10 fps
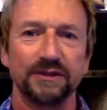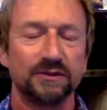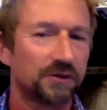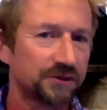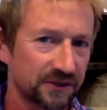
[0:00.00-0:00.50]
It's
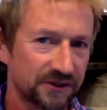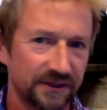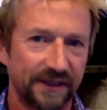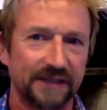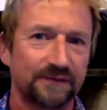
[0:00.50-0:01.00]
not
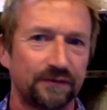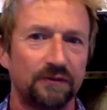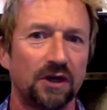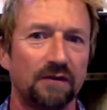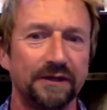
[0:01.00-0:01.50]
just the next
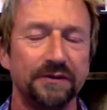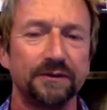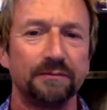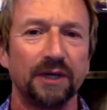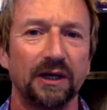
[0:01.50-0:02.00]
Ferrari you
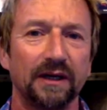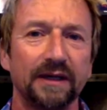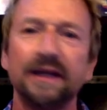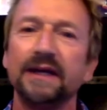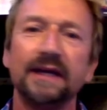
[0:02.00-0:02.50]
can
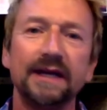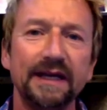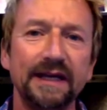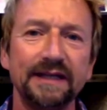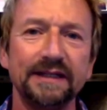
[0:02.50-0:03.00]
buy.
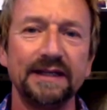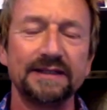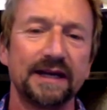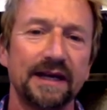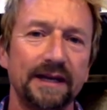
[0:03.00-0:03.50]
It
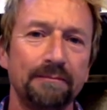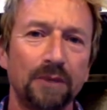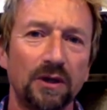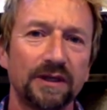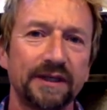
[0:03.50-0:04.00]
is a
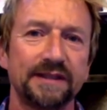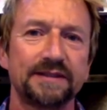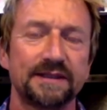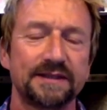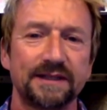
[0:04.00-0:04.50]

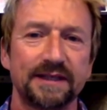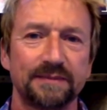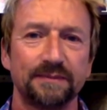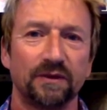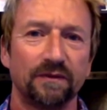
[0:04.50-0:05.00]
market's
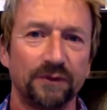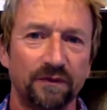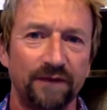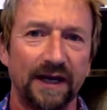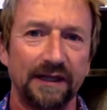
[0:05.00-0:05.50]
assessment of
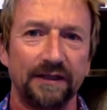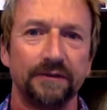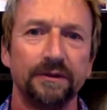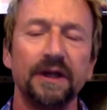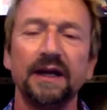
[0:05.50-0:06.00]
your
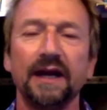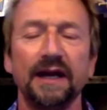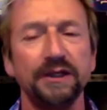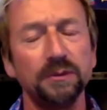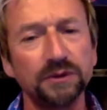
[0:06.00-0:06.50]
value.
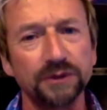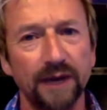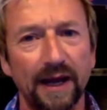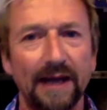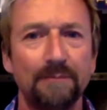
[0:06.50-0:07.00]
And you will
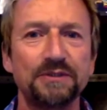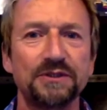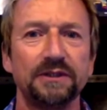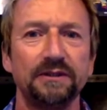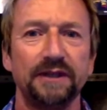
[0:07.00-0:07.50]
do
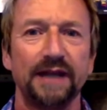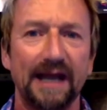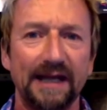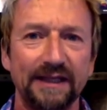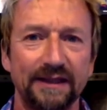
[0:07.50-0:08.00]
absolutely
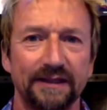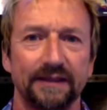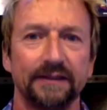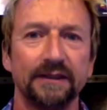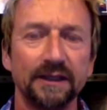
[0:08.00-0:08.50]

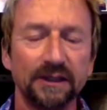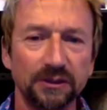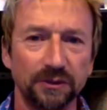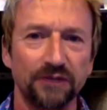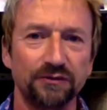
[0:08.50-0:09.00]
anything
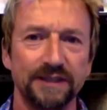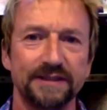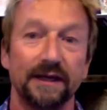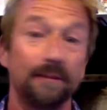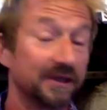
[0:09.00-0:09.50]
to
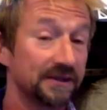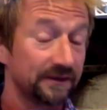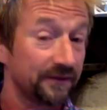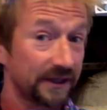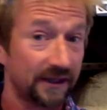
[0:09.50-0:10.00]
increase that, because
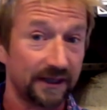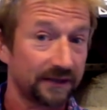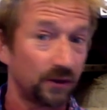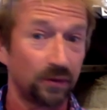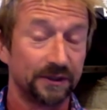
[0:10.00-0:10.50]
if the guy
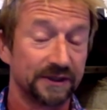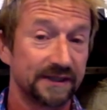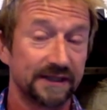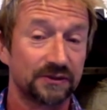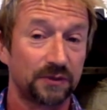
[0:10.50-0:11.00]
at
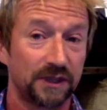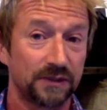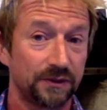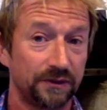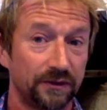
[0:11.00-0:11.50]
Goldman's gets
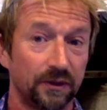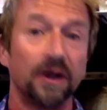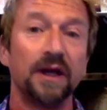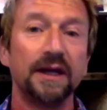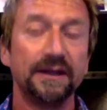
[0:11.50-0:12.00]
twice what you
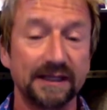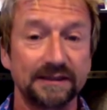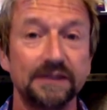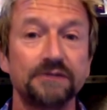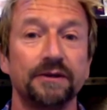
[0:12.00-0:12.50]
got,
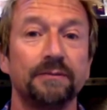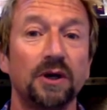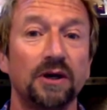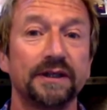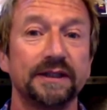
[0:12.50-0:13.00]
that's literally the
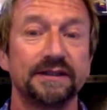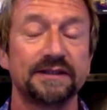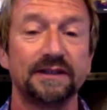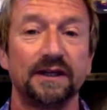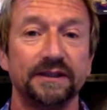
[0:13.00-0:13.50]
market
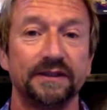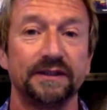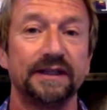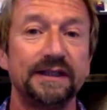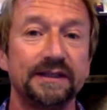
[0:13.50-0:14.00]
deciding
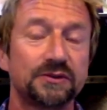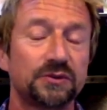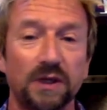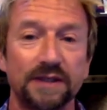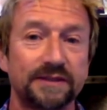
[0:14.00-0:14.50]
that he is
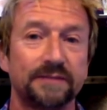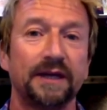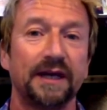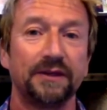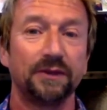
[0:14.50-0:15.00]
twice the
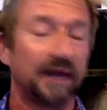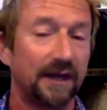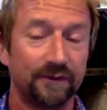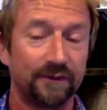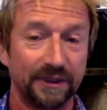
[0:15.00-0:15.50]
man you'll
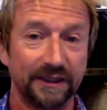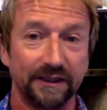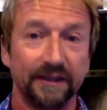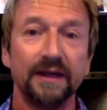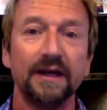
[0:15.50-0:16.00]
ever
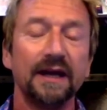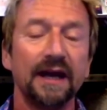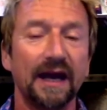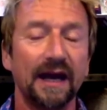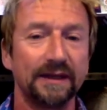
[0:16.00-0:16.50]
be.
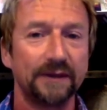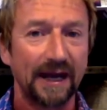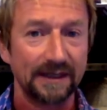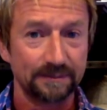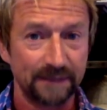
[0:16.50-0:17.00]
And
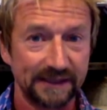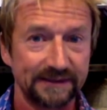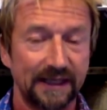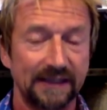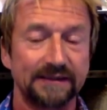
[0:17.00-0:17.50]
that
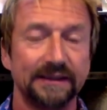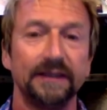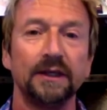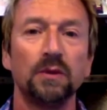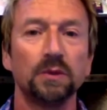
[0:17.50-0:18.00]

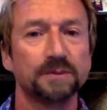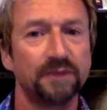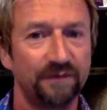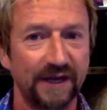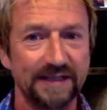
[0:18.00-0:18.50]
mentality was
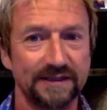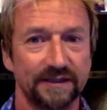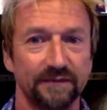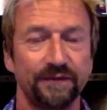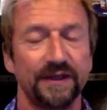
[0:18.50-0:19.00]

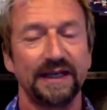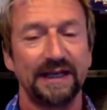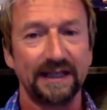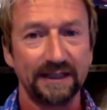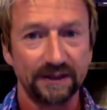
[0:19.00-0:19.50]
pervasive
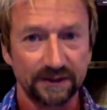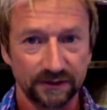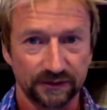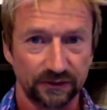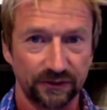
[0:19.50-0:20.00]
in
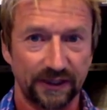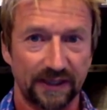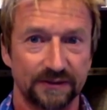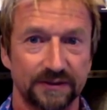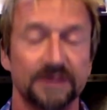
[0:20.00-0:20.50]
the
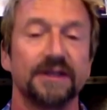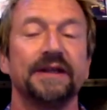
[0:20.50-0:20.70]
2000s.